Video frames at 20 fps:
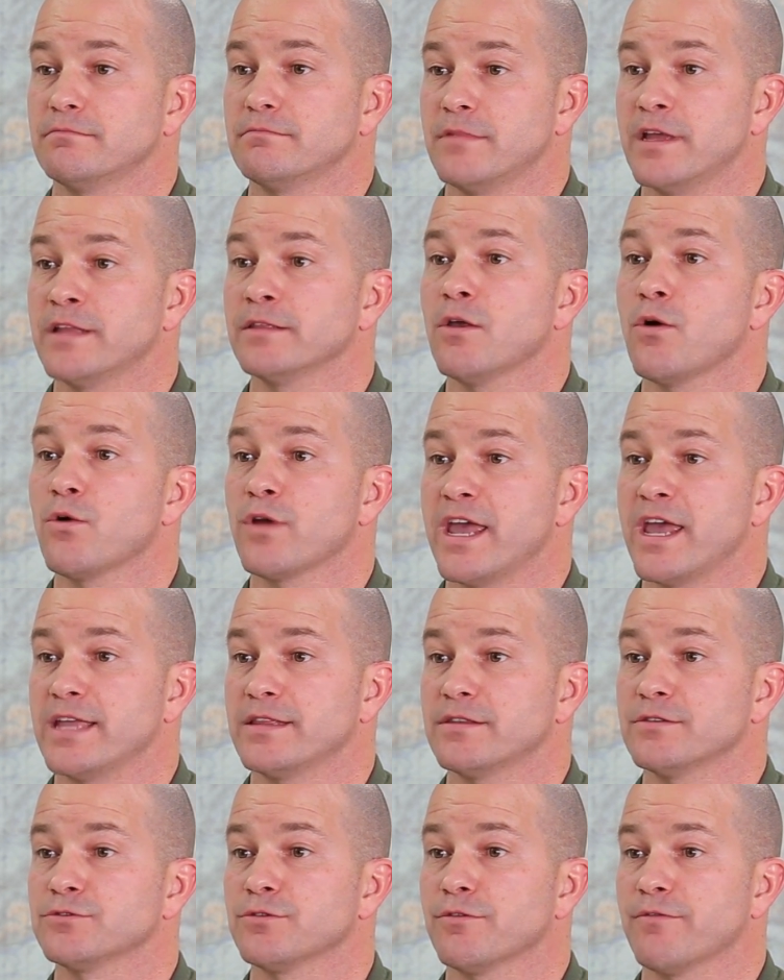and
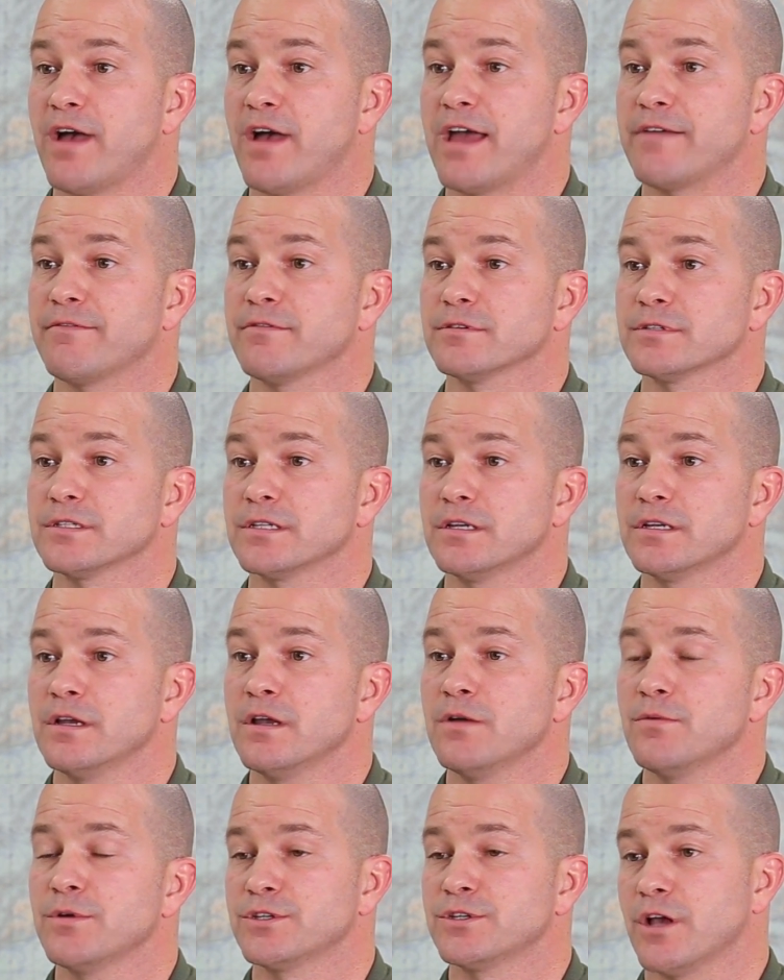locate the survivors,
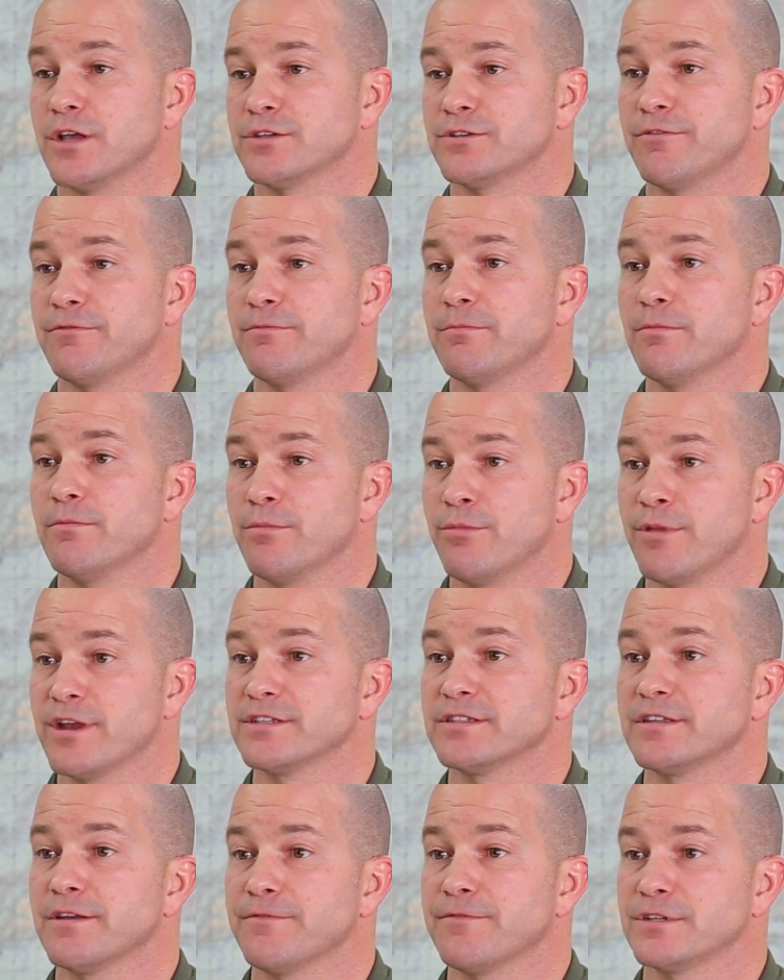which also
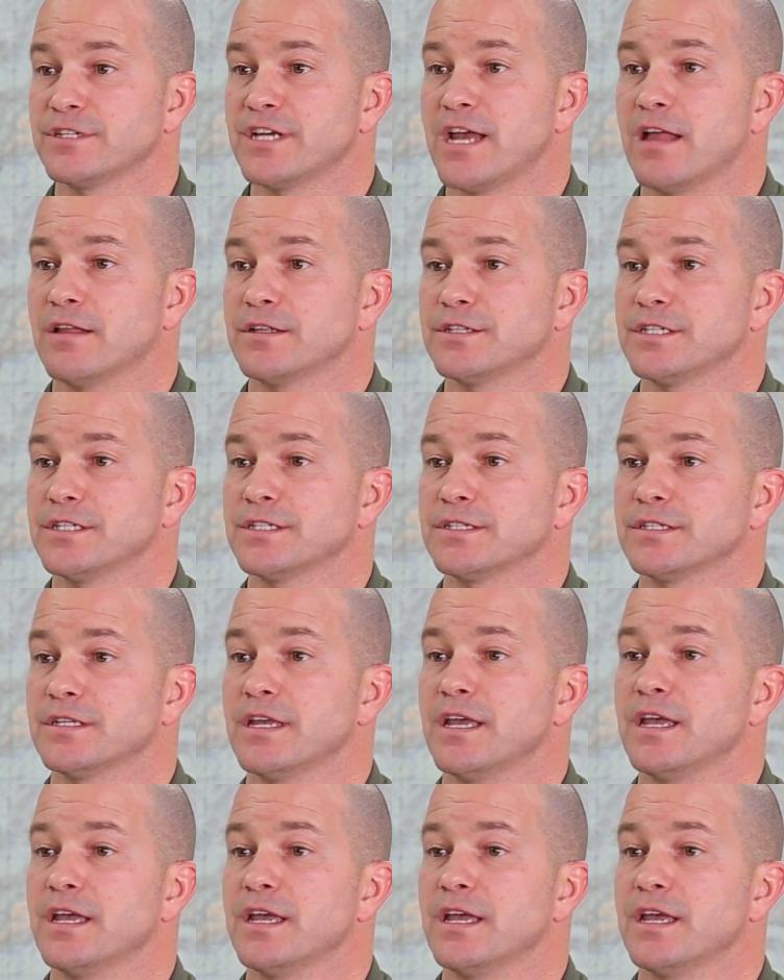brings different challenges.